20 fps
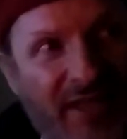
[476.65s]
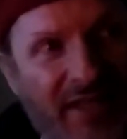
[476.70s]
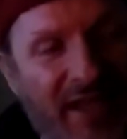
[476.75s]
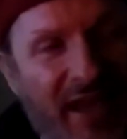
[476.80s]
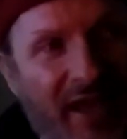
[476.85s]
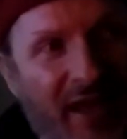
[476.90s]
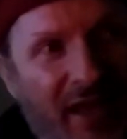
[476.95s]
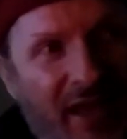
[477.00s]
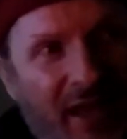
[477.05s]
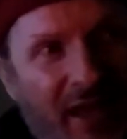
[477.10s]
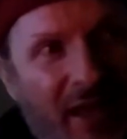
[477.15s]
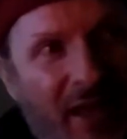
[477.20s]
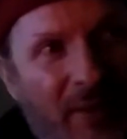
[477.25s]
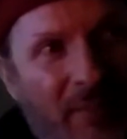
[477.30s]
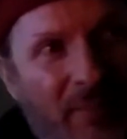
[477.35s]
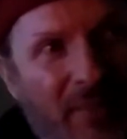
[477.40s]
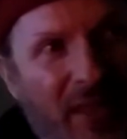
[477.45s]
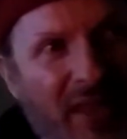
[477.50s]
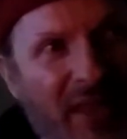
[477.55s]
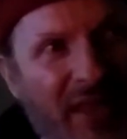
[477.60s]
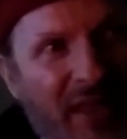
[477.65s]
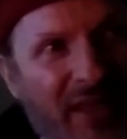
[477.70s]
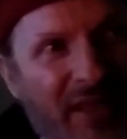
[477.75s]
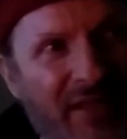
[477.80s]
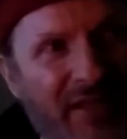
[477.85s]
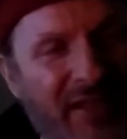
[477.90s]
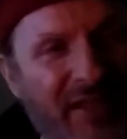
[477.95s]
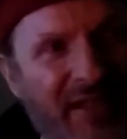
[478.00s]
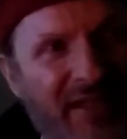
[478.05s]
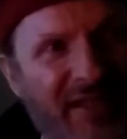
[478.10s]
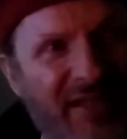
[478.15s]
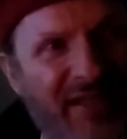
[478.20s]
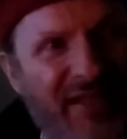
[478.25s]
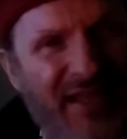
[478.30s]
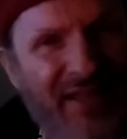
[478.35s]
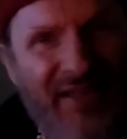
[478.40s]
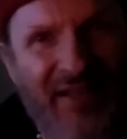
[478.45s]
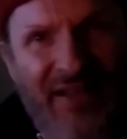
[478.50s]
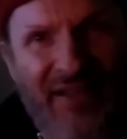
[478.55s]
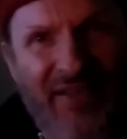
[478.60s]
Yeah,
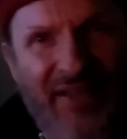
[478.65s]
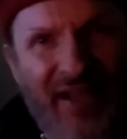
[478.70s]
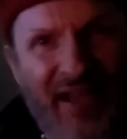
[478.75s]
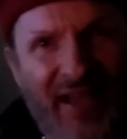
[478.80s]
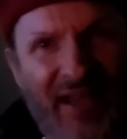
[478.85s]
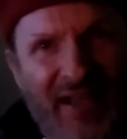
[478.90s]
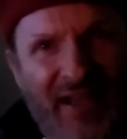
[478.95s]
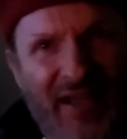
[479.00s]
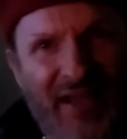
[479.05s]
yeah. The guy.